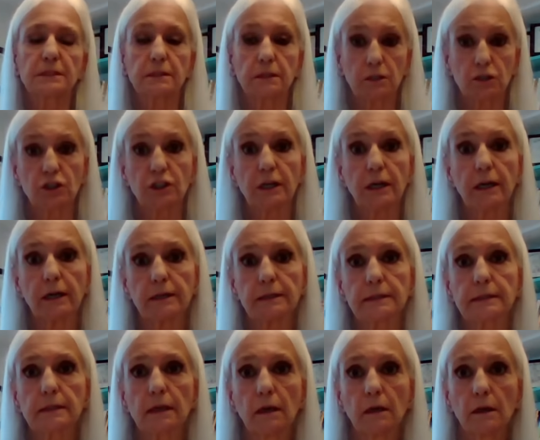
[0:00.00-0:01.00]
such
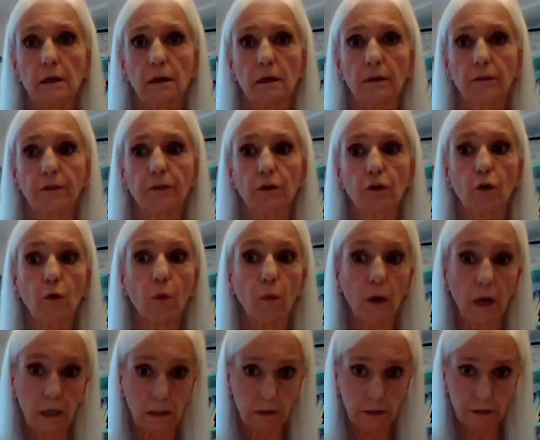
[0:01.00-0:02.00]
as the
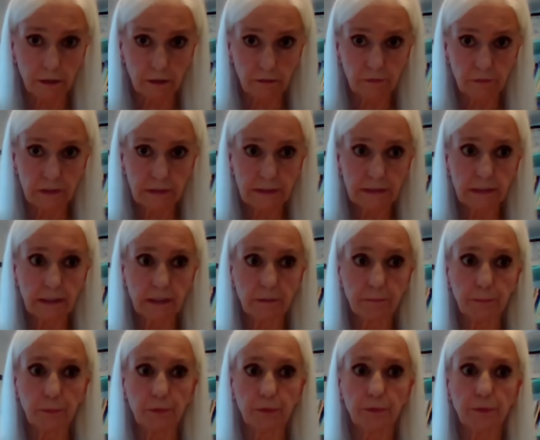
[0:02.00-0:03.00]
quality of the
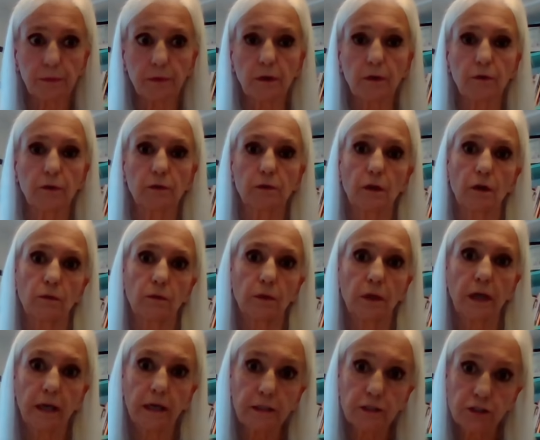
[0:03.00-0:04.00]
sample, the
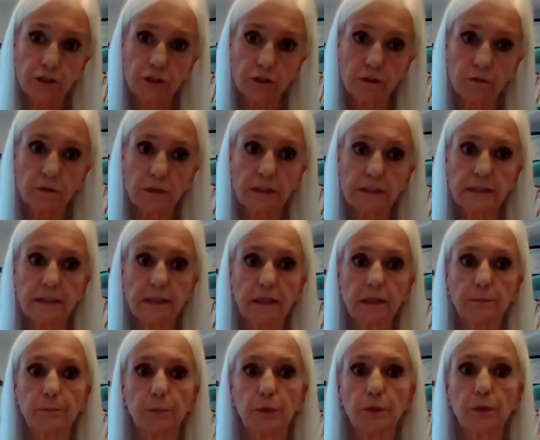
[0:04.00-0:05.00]
location of the
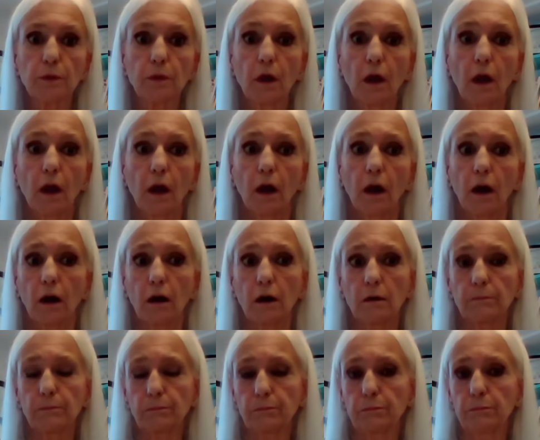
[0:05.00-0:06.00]
sample,
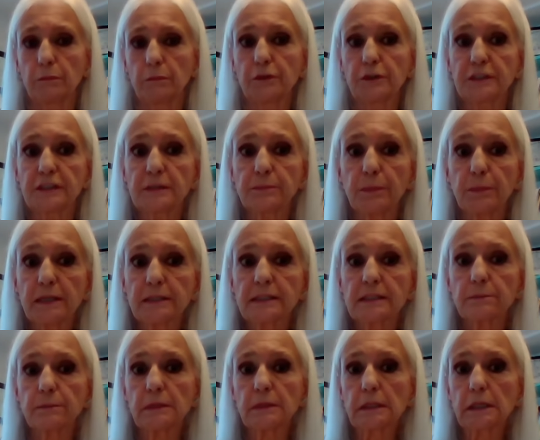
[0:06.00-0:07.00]
the
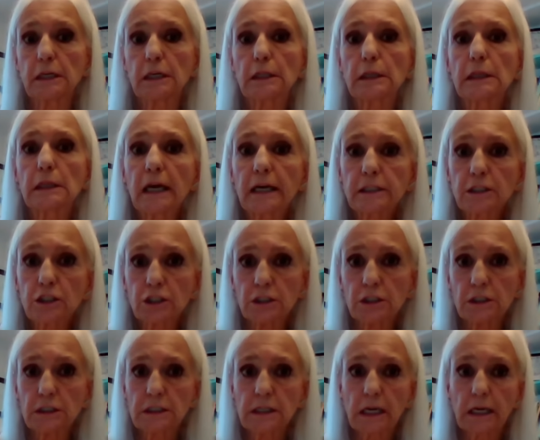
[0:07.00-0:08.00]
specimen
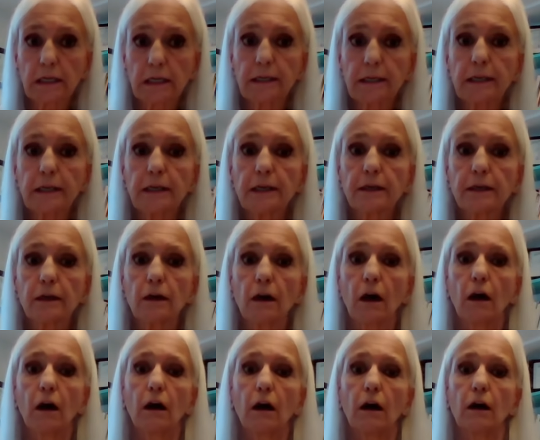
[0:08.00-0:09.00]
collection technique,
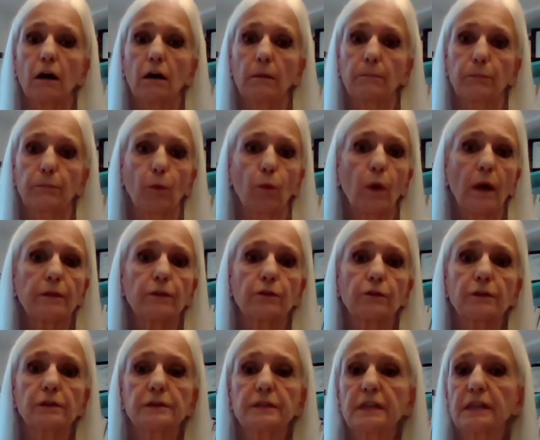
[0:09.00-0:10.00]
whether
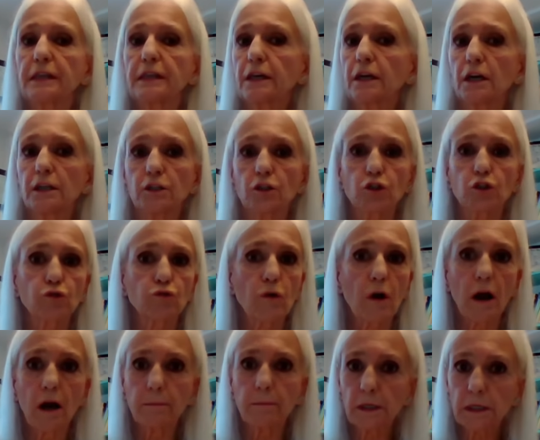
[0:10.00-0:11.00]
there's any kind of
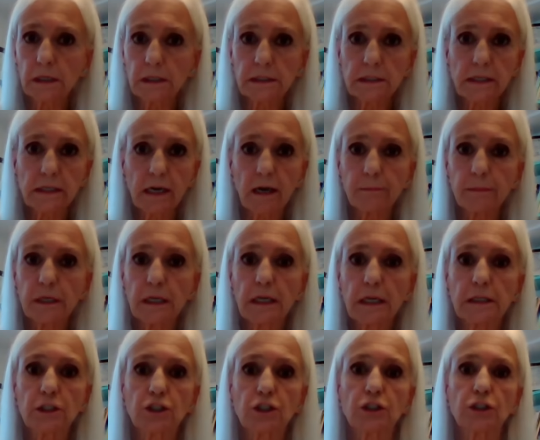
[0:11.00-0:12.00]
trauma
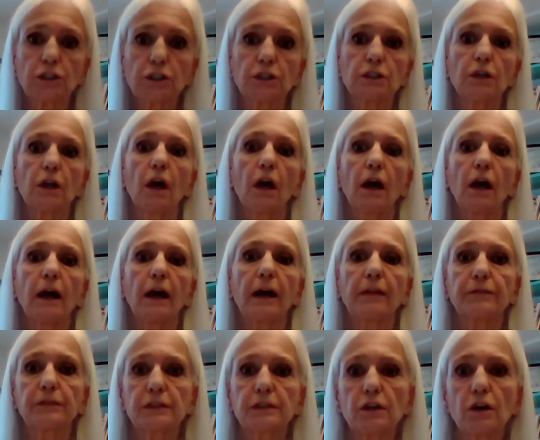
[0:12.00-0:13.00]
contamination
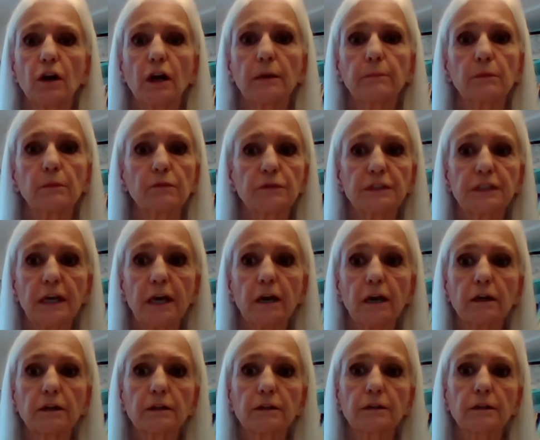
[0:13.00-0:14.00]
at the time of
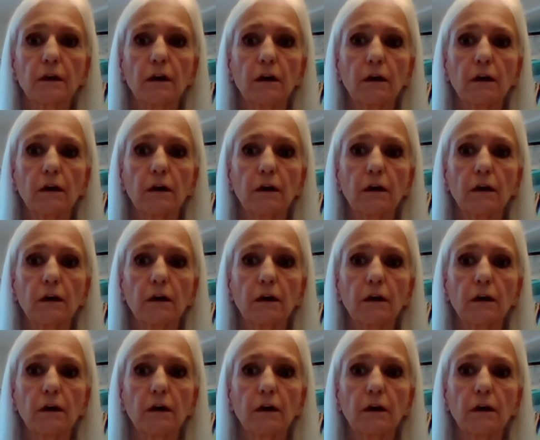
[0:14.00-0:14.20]
death,